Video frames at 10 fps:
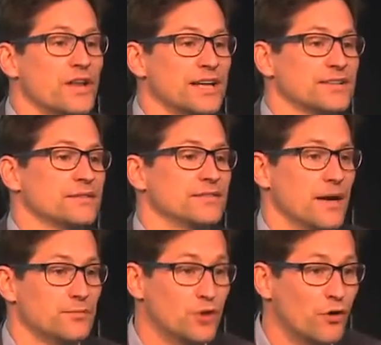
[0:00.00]

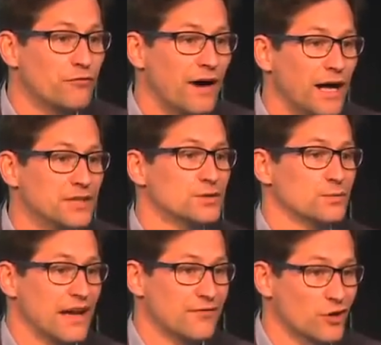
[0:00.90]
that profile, so
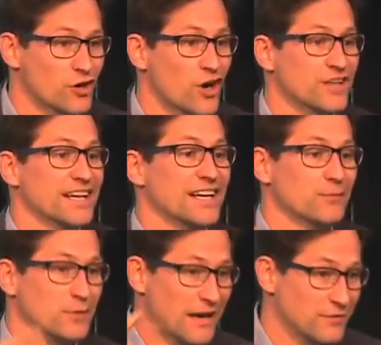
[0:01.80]
we have your cart data,
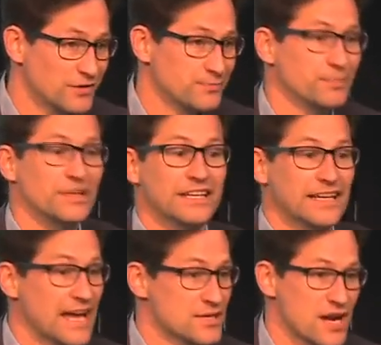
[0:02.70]
we have your
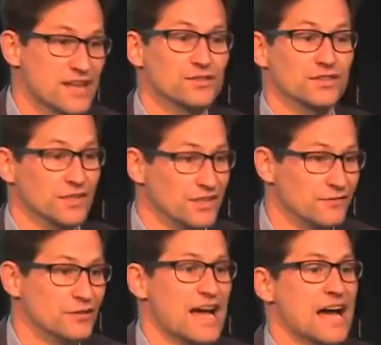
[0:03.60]
billing address, your
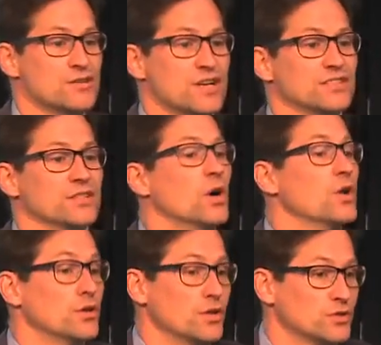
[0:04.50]
delivery address, and
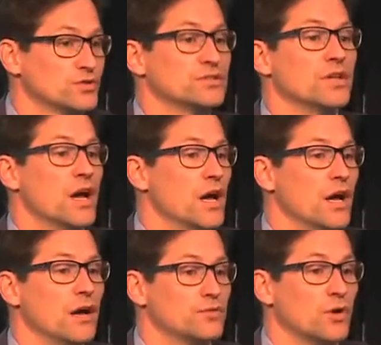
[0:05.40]
all of those
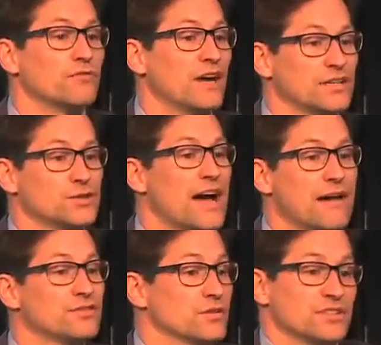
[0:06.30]
profiles you
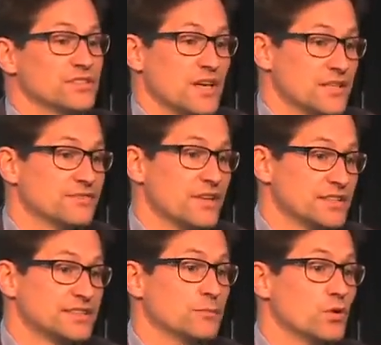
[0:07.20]
have, so it's very
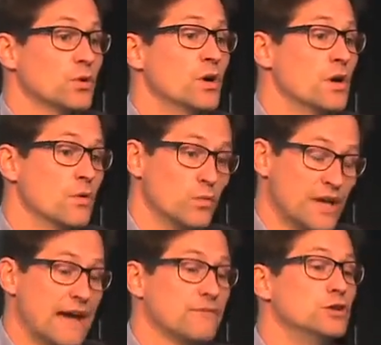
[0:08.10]
simple. We
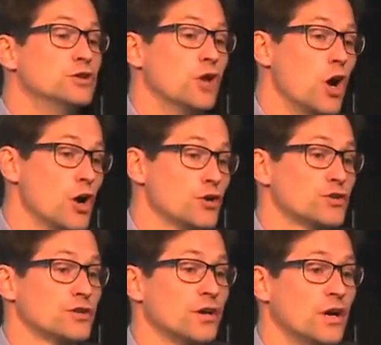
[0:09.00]
haven't
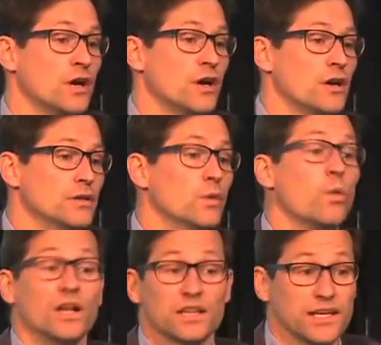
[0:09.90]
launched the
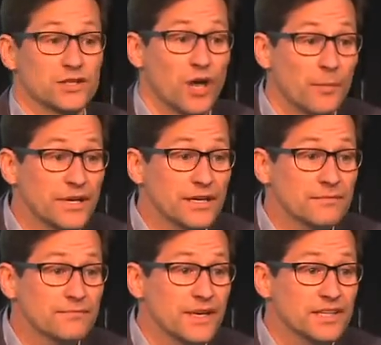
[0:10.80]
one-click shopping
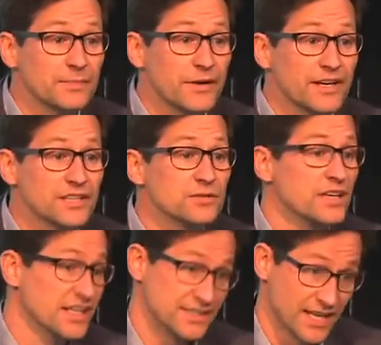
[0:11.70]
experience.
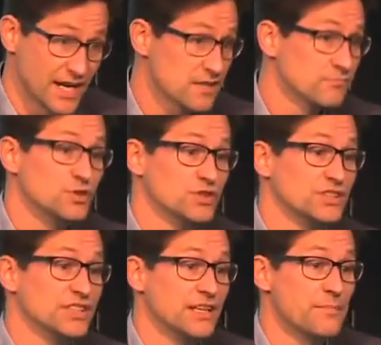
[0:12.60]
It's there, you
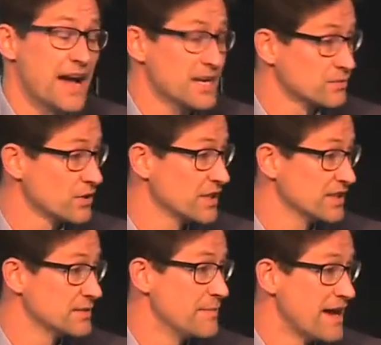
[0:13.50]
just need a password.
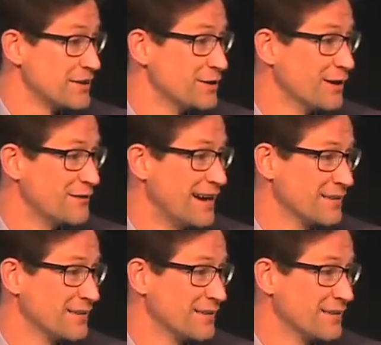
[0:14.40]
It's a matter of,